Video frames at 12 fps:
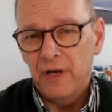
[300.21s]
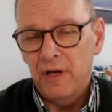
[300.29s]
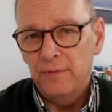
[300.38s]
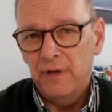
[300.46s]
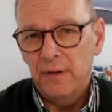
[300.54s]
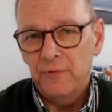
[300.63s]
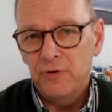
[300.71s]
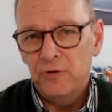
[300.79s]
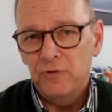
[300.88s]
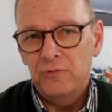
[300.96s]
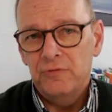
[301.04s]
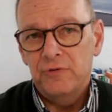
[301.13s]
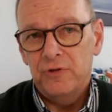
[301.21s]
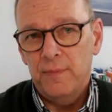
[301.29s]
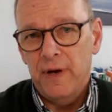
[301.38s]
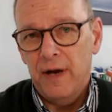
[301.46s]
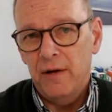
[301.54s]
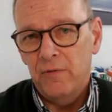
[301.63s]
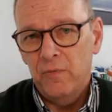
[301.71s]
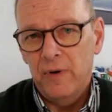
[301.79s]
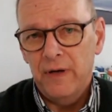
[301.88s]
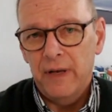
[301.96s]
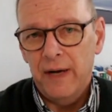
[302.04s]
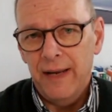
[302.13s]
help them to somehow,
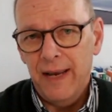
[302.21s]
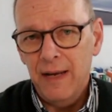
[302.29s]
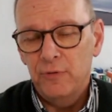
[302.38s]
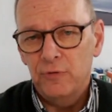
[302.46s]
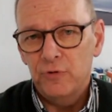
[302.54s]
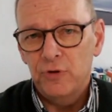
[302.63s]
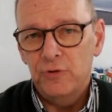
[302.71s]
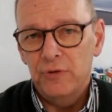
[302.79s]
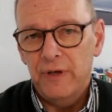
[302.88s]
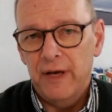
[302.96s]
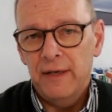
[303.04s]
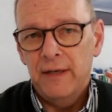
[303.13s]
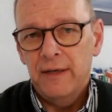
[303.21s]
when I'm able to do that